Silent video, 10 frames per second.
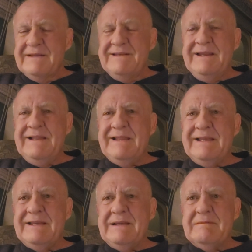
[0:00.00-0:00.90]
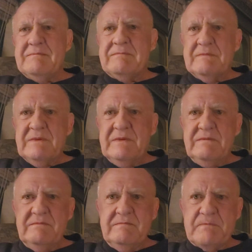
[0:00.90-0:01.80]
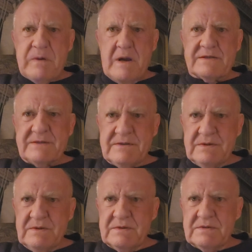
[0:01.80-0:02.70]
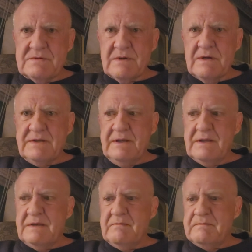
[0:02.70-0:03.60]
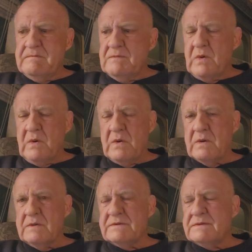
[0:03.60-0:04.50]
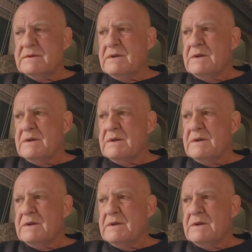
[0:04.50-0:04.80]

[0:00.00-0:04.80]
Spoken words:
dealing prostitutes, drug dealing whores.